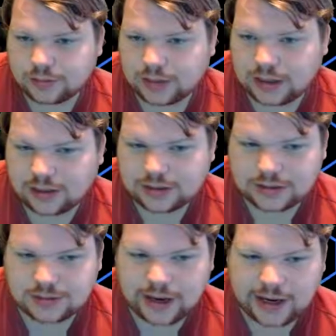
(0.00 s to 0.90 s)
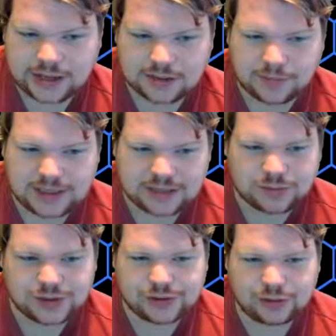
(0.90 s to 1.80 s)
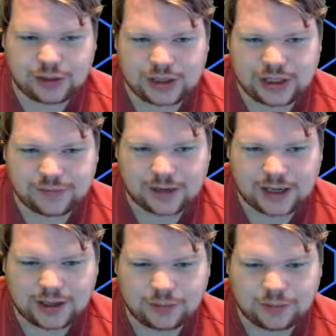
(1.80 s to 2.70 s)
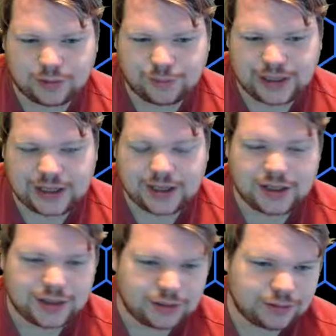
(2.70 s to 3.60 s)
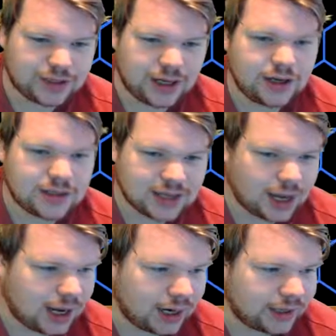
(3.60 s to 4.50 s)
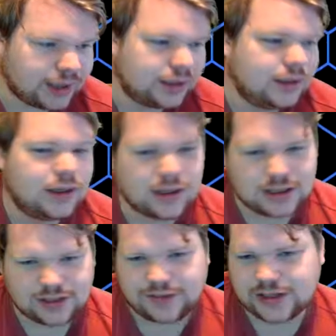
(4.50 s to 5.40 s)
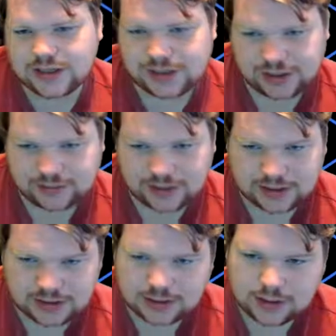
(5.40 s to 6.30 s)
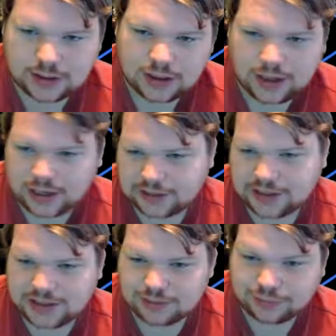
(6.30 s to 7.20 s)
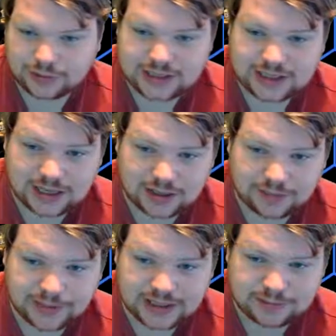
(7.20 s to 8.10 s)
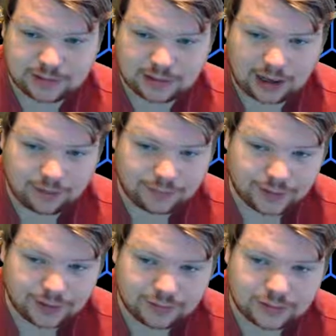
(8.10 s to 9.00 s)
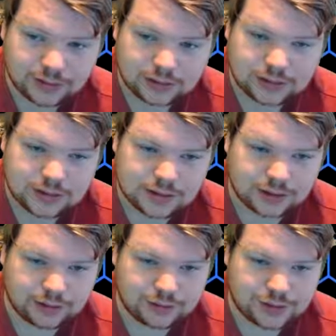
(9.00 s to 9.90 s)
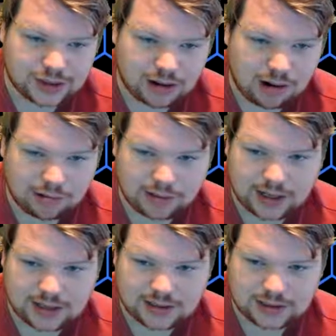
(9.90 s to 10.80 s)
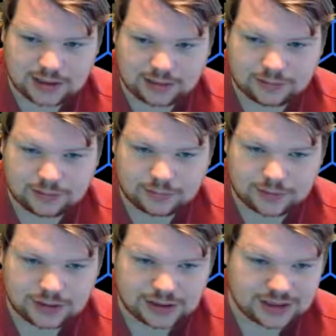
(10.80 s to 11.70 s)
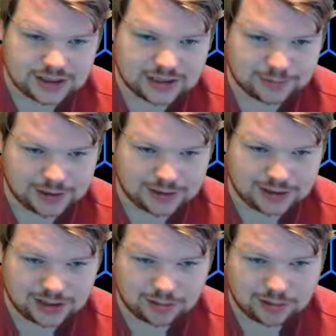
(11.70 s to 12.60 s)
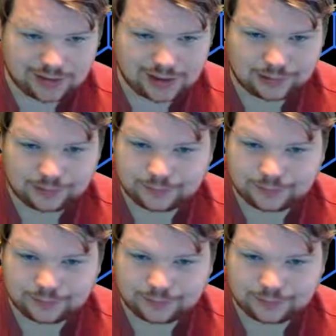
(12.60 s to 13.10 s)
As basic ones you only need for now would be user, target, SFX, and GFX. There are some preset commands built out for you. So shout out caster, so you can see this where you use the URL.